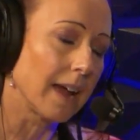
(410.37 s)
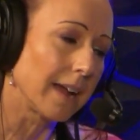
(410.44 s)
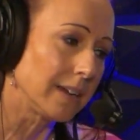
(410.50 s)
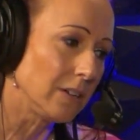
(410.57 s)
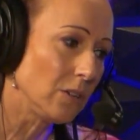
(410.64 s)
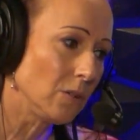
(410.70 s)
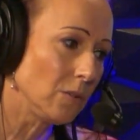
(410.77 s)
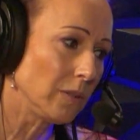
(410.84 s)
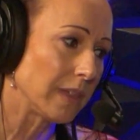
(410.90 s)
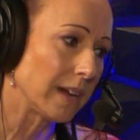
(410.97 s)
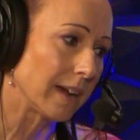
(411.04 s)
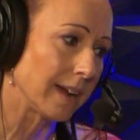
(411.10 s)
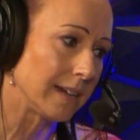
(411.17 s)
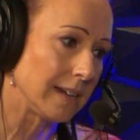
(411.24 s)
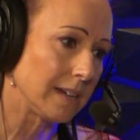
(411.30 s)
I knew
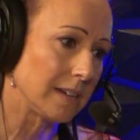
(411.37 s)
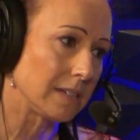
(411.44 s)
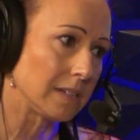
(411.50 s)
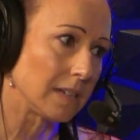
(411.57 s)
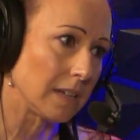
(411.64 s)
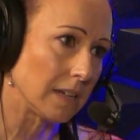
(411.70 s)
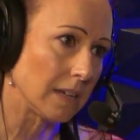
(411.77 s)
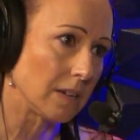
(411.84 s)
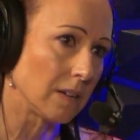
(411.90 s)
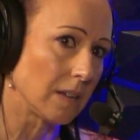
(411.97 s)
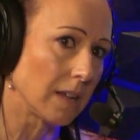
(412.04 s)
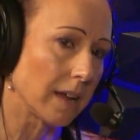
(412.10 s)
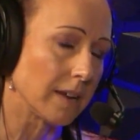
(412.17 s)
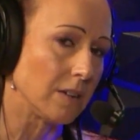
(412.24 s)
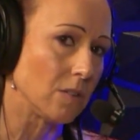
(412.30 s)
that I needed to
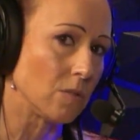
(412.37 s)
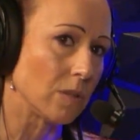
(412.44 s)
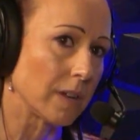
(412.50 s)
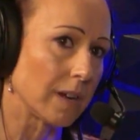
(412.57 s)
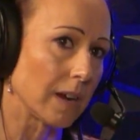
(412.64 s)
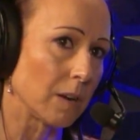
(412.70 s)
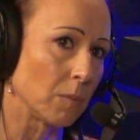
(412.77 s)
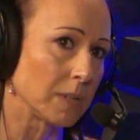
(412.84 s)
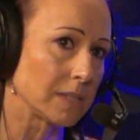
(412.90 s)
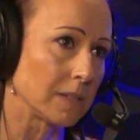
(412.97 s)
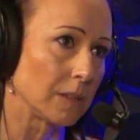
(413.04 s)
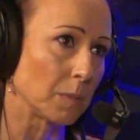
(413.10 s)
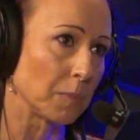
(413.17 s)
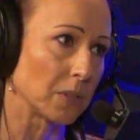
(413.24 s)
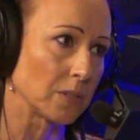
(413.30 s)
heal. I knew that I
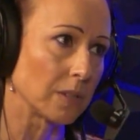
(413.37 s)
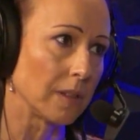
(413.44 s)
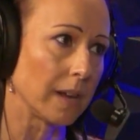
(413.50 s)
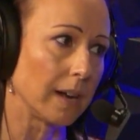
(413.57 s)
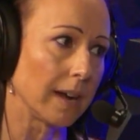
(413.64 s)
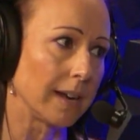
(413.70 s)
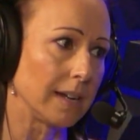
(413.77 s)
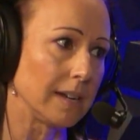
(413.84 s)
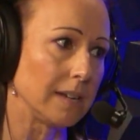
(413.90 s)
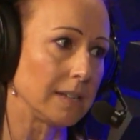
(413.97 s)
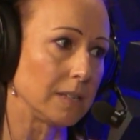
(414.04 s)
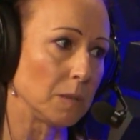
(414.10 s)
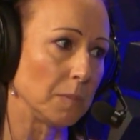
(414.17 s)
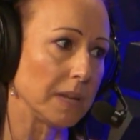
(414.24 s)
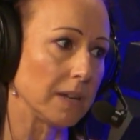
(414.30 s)
wasn't the person that I
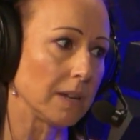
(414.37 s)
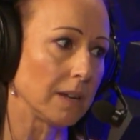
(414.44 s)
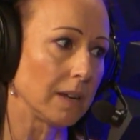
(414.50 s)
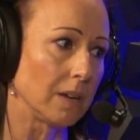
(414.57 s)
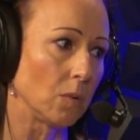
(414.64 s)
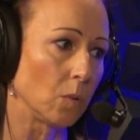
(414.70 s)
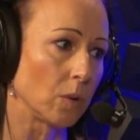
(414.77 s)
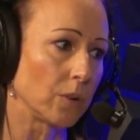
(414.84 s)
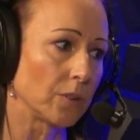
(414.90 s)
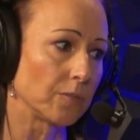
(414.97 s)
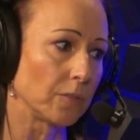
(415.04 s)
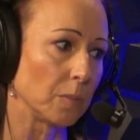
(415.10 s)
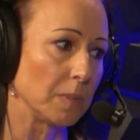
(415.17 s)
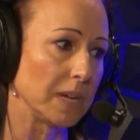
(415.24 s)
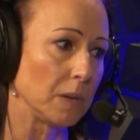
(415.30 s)
needed to be in order
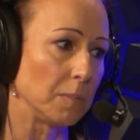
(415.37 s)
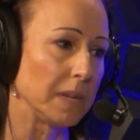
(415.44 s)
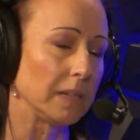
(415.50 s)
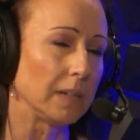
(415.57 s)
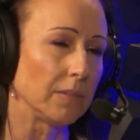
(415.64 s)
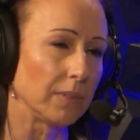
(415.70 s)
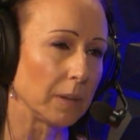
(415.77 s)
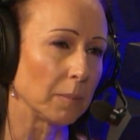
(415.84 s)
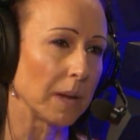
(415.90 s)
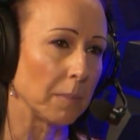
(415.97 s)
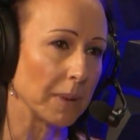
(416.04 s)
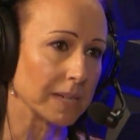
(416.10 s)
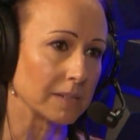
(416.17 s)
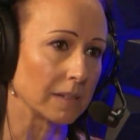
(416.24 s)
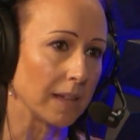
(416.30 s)
for me to be living my
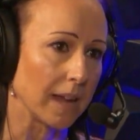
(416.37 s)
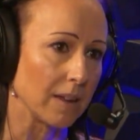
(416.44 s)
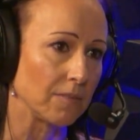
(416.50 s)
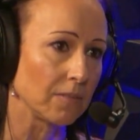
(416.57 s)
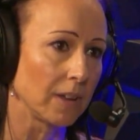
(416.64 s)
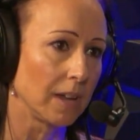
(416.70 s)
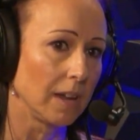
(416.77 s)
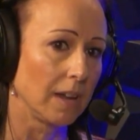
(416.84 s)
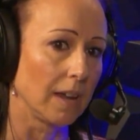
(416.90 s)
best life.